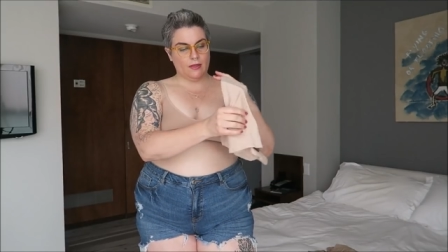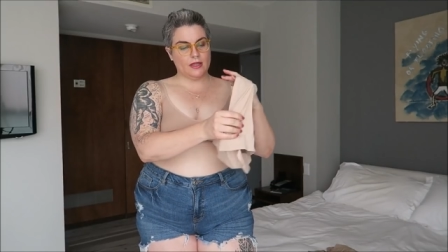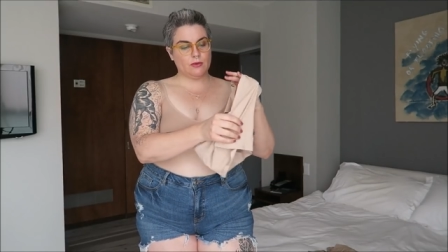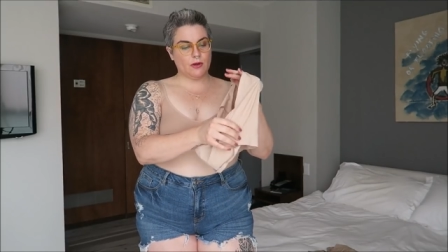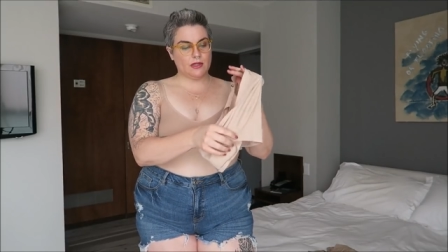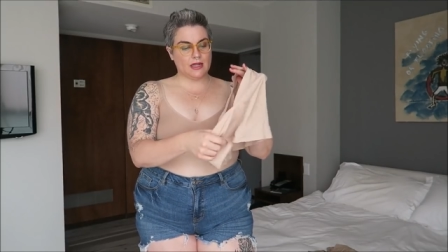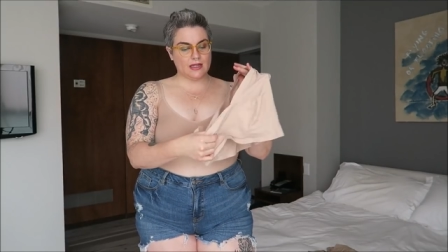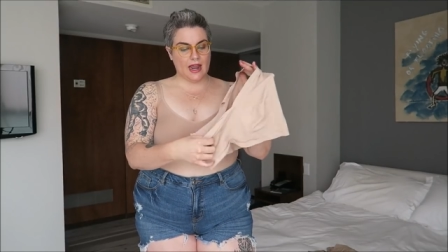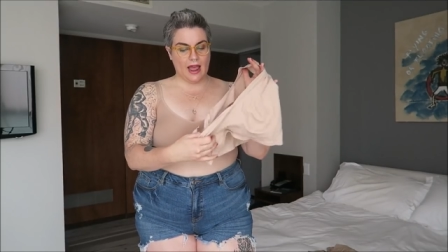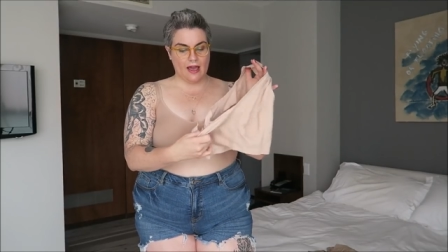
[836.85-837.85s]
This one
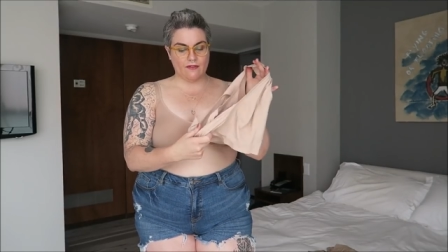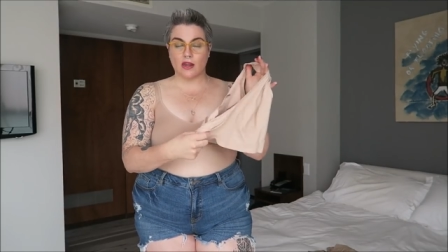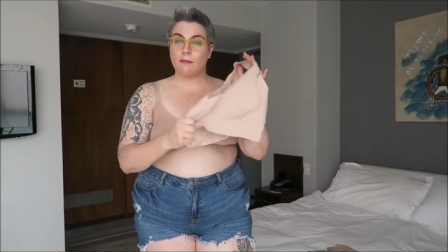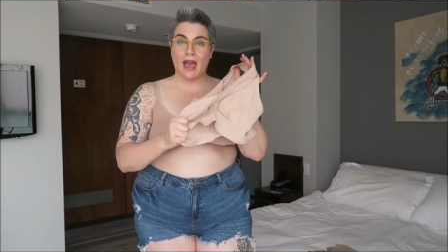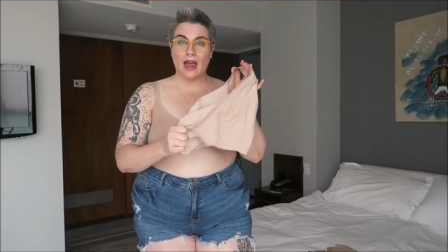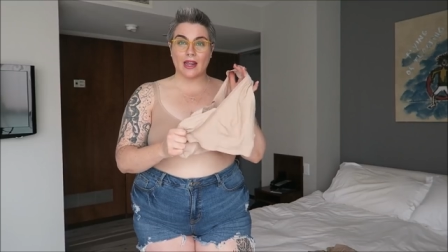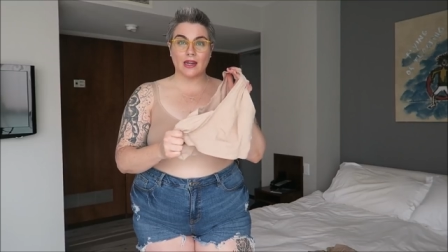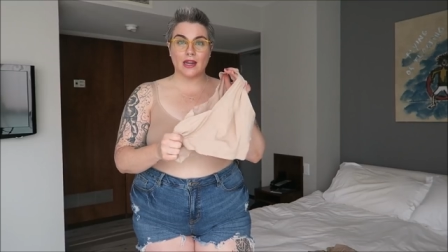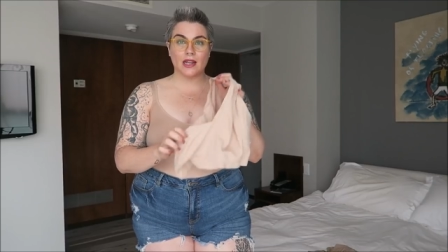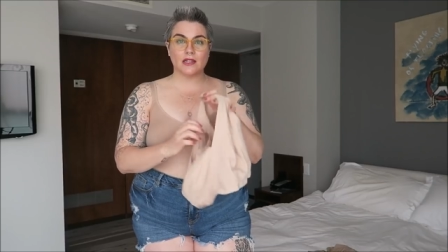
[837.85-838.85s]
doesn't have any
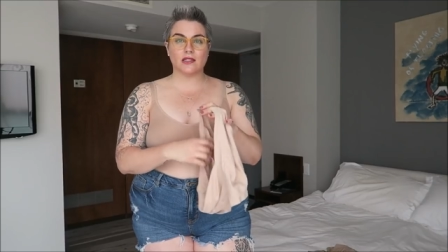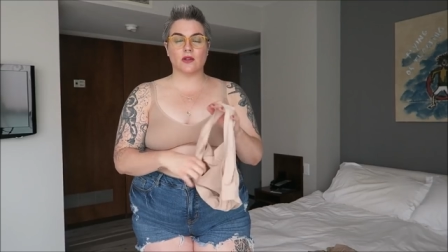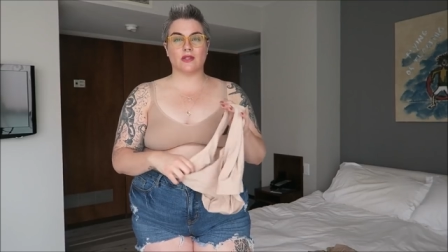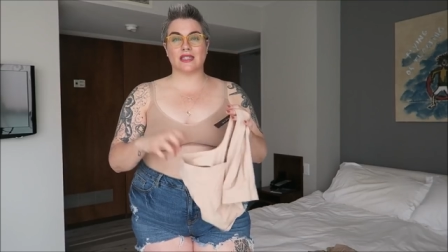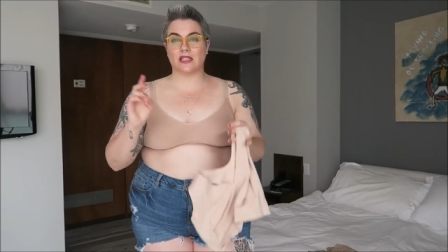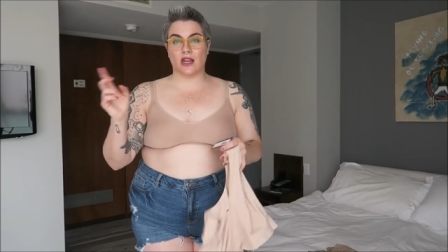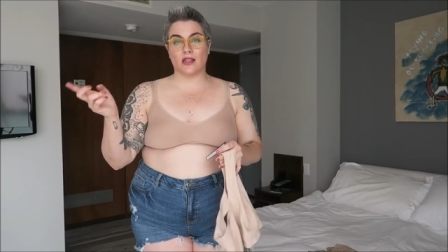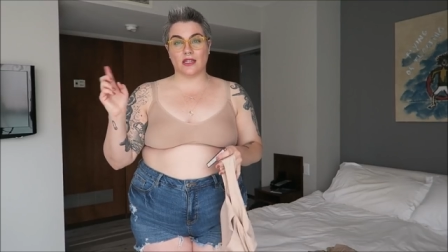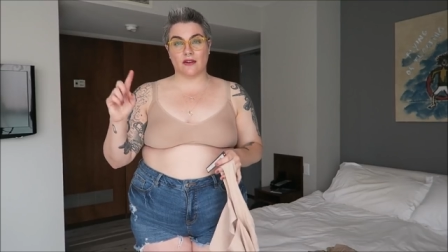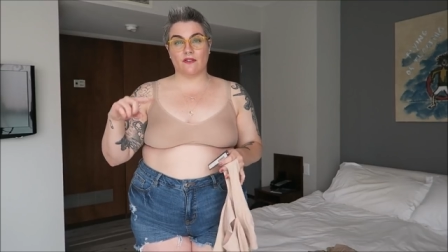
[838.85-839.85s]
padding in it, so it's
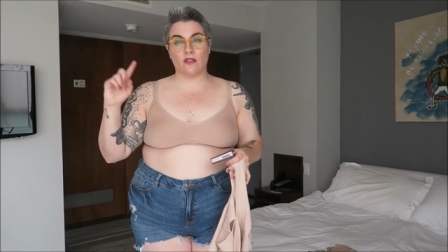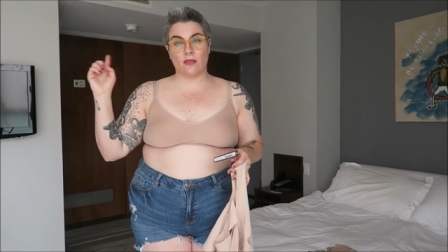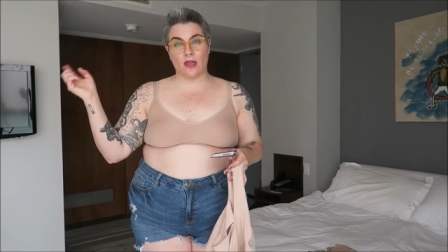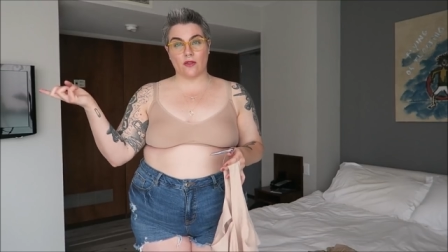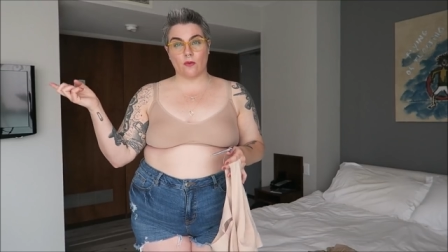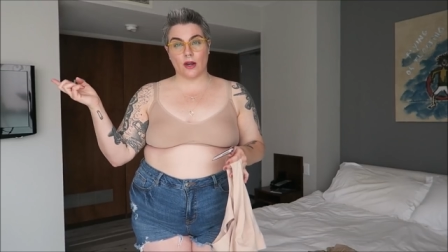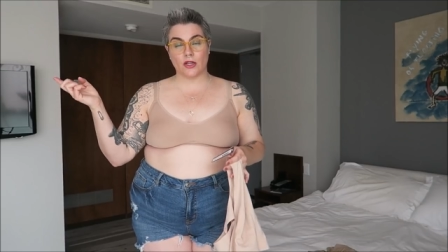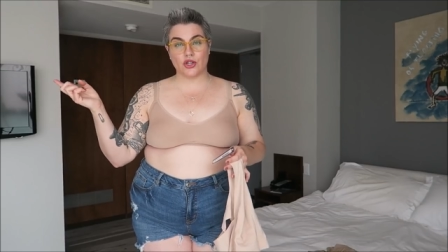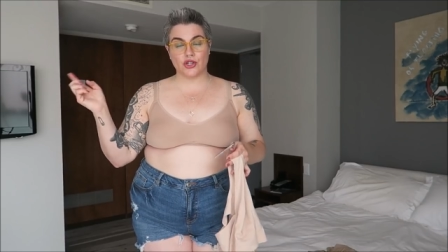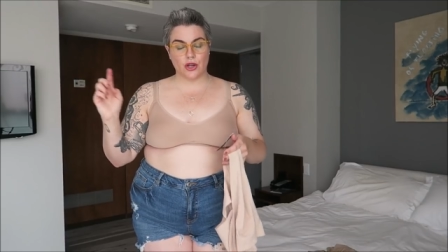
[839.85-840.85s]
slightly different than the other one
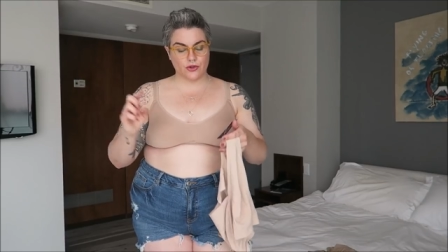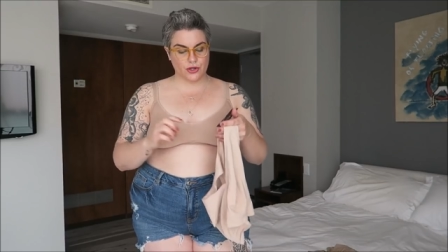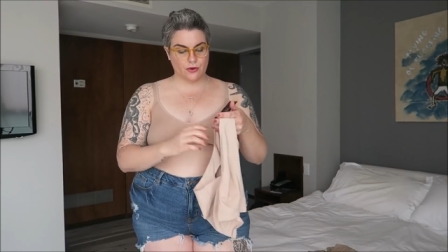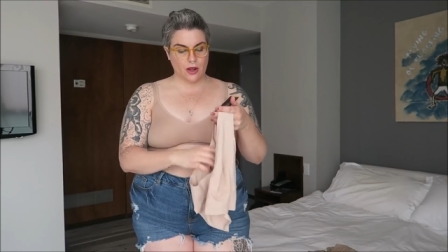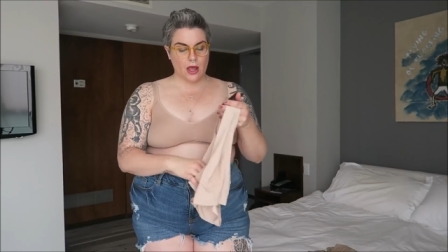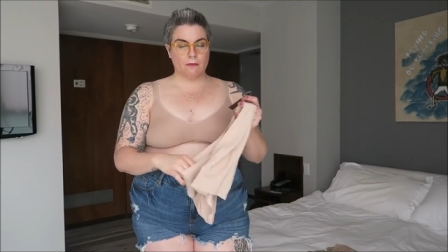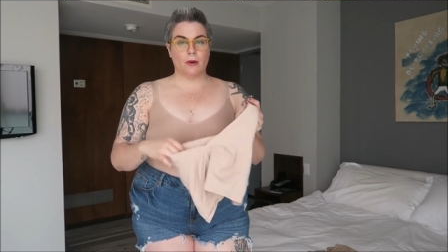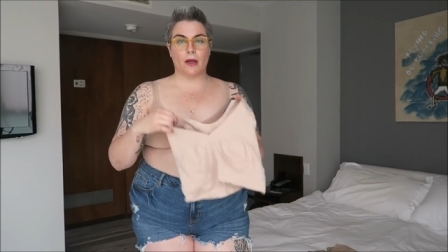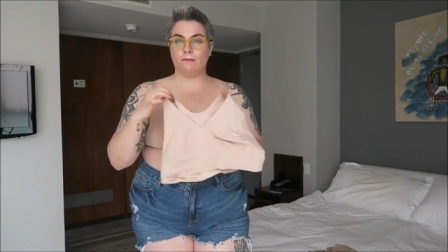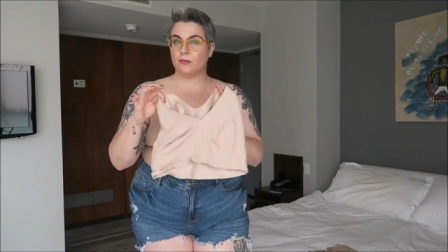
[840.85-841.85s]
I just showed you,
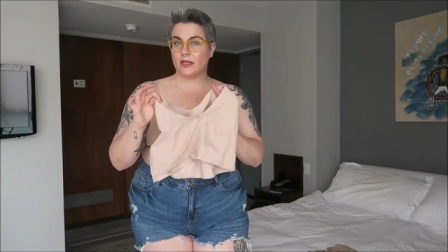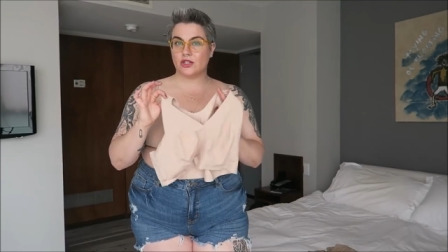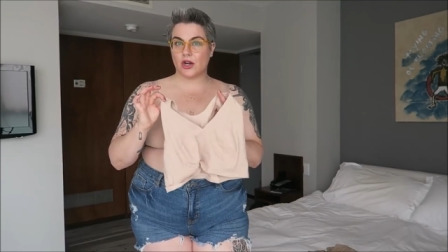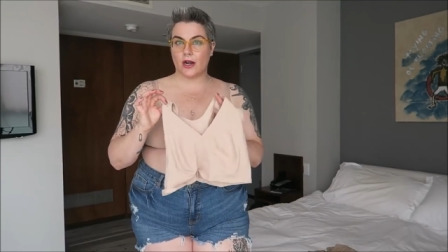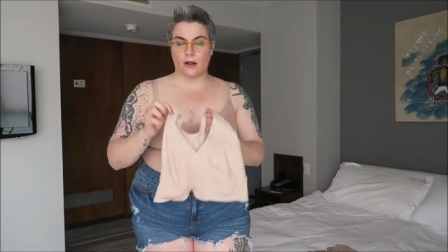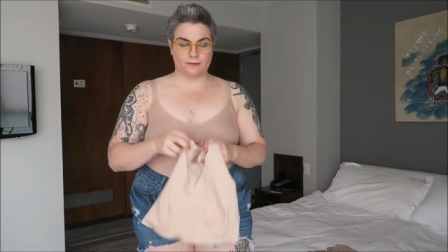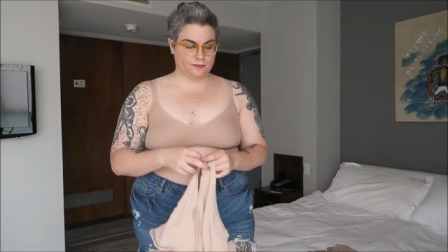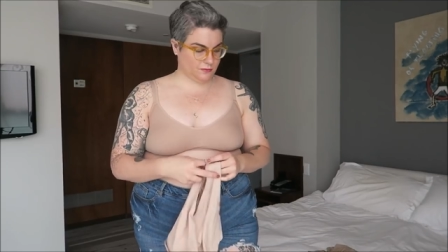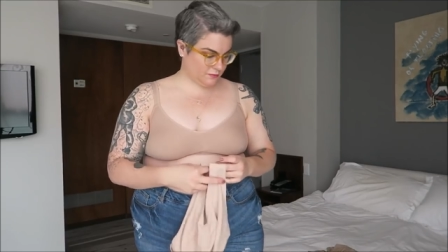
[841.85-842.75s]
but let's try it on.